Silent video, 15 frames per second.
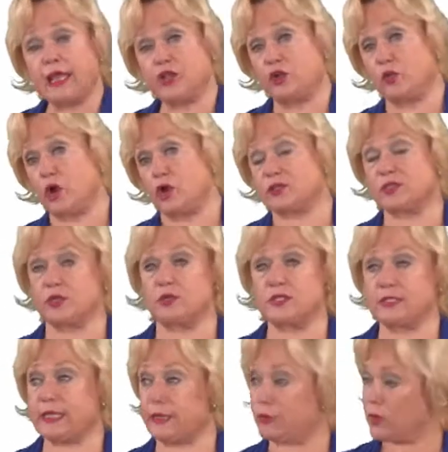and you also
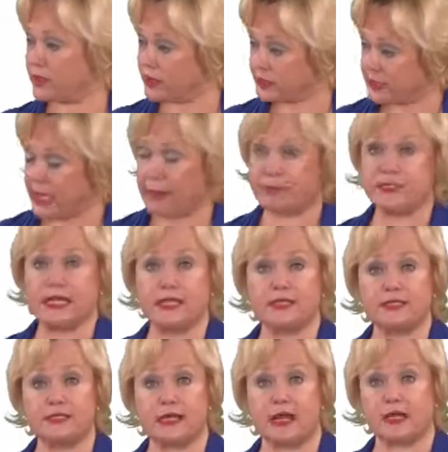see what the top
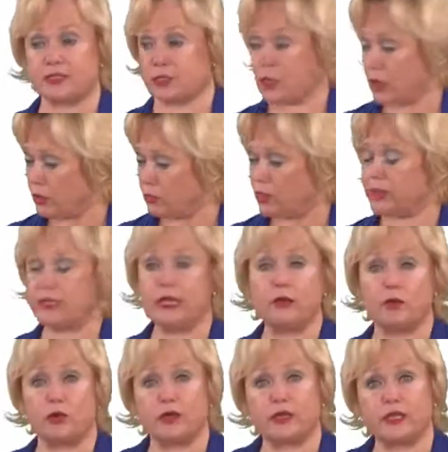10 stocks are and what
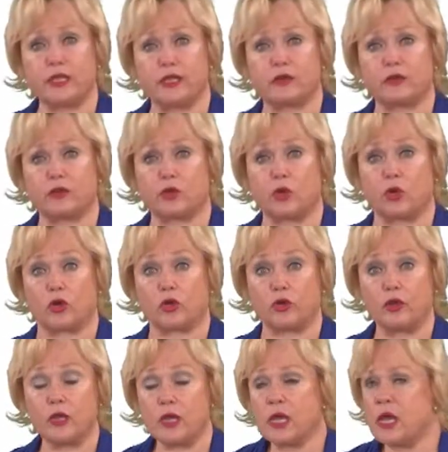they were at the end of the
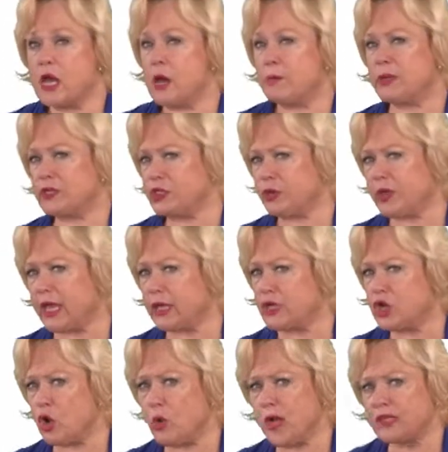quarter. But you
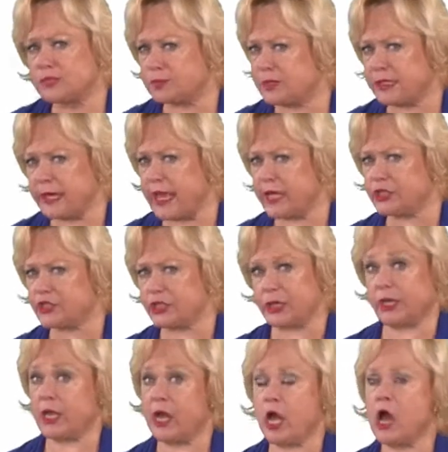get no
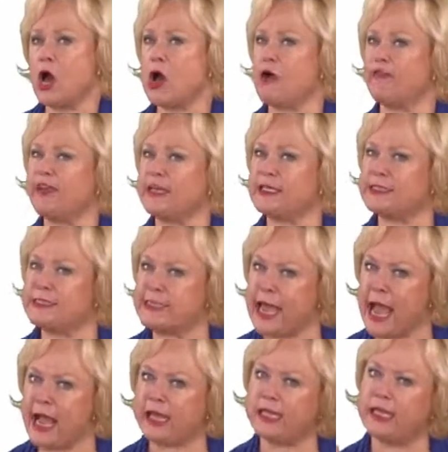explanation of
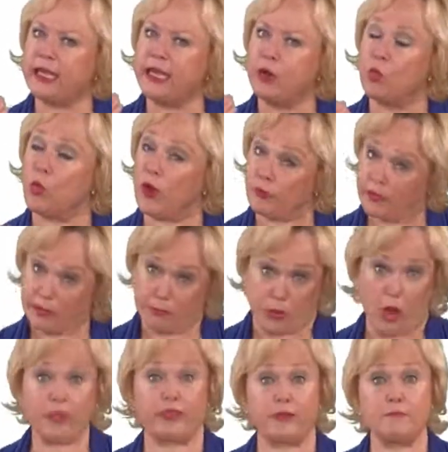exactly where they
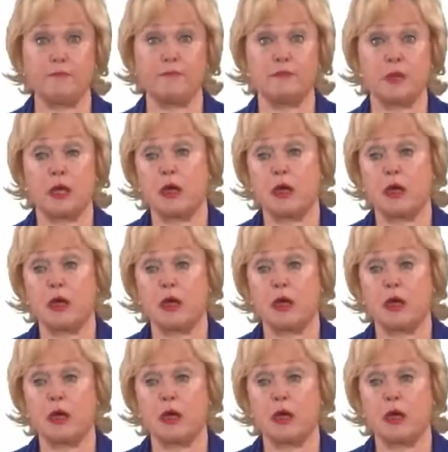bought them